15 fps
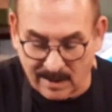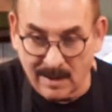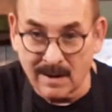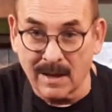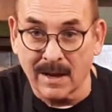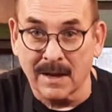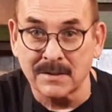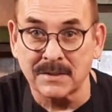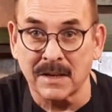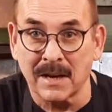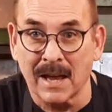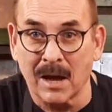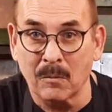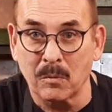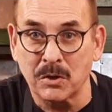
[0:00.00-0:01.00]
Like I said,
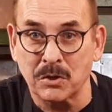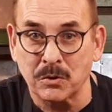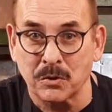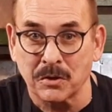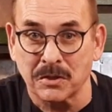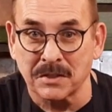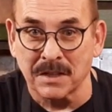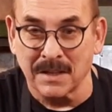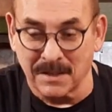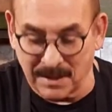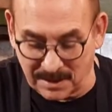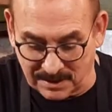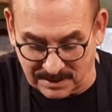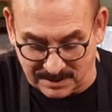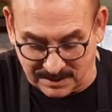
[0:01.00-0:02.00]
I wish you could see
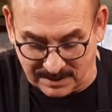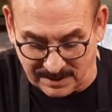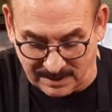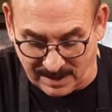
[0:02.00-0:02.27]
this.